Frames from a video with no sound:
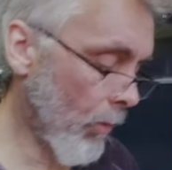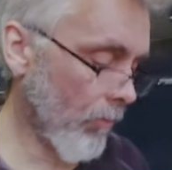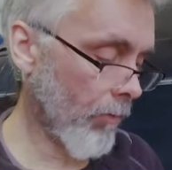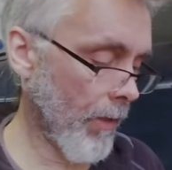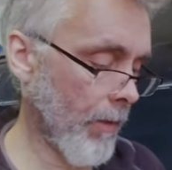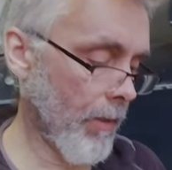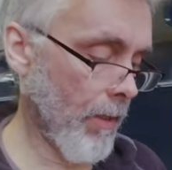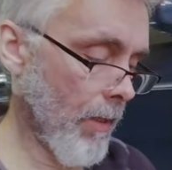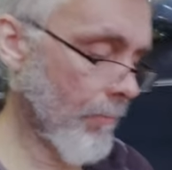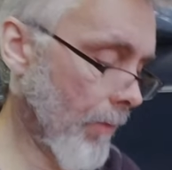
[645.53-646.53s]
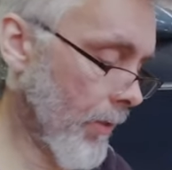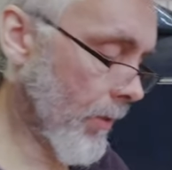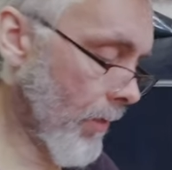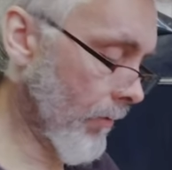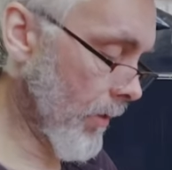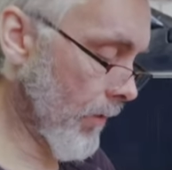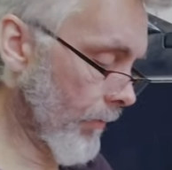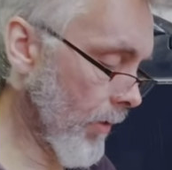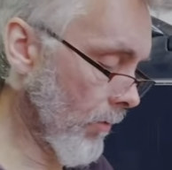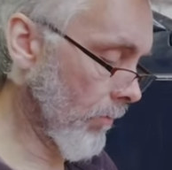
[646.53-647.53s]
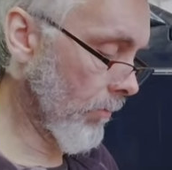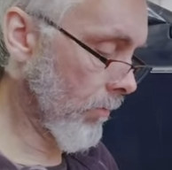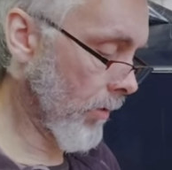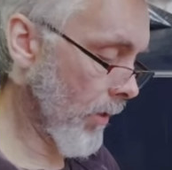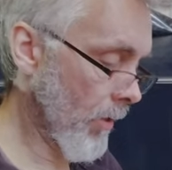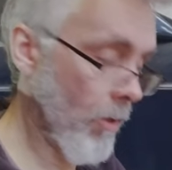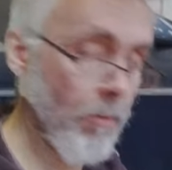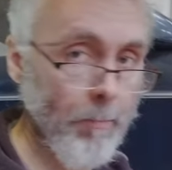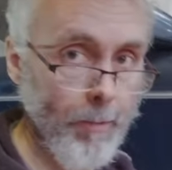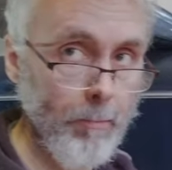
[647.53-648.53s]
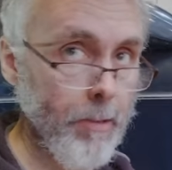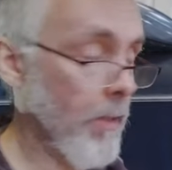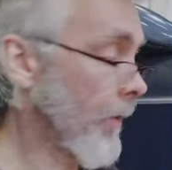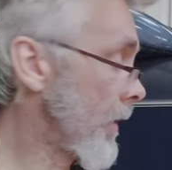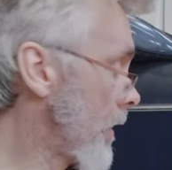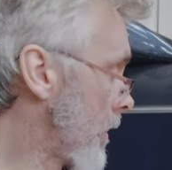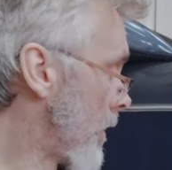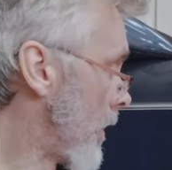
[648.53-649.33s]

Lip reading: we'll run a series of little coolant pumps like this.